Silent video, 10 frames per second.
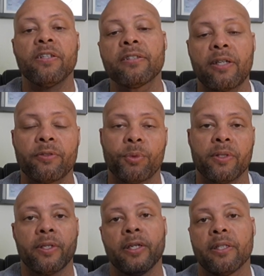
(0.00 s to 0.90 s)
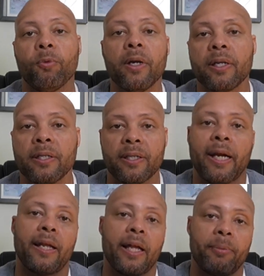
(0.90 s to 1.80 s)
let's start with the good. The good thing
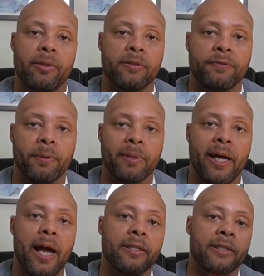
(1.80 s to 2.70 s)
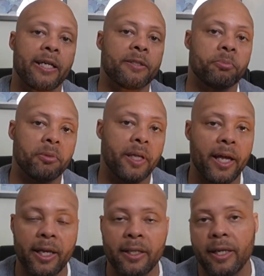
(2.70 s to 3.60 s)
I like about this film that actually
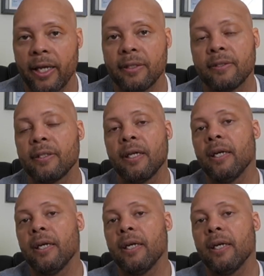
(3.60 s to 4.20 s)
explained Nate's